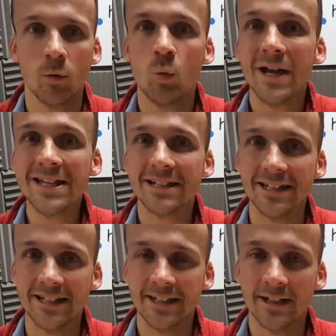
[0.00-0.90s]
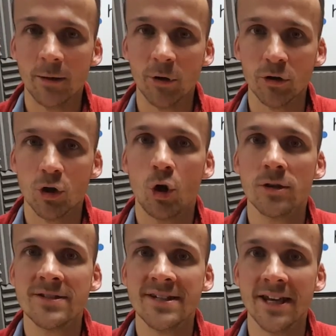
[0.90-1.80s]
widely about
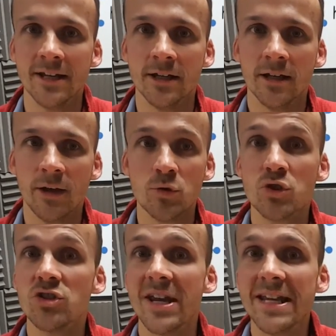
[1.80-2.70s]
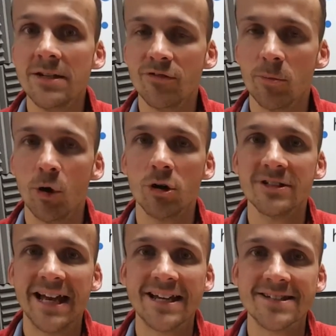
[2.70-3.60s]
content outside of the
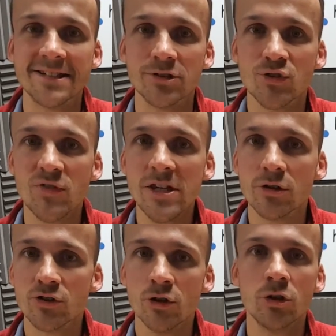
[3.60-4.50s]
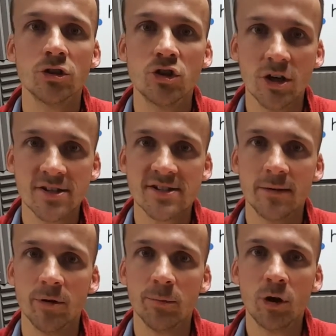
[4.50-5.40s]
podcasting sphere, so not just
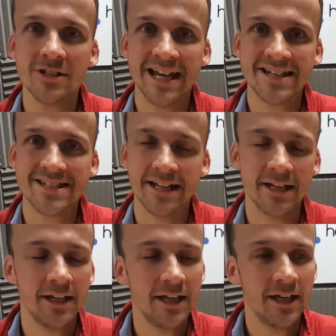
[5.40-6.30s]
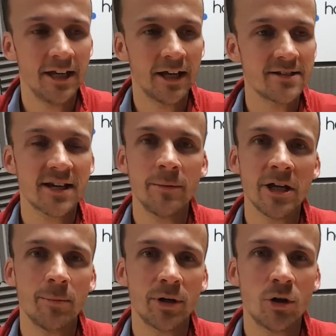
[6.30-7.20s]
about podcasting. And it's coming
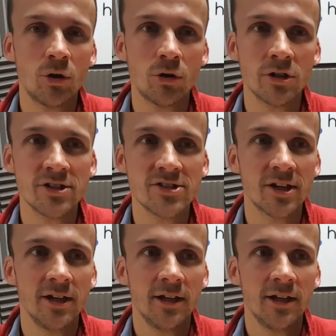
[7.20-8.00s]
up because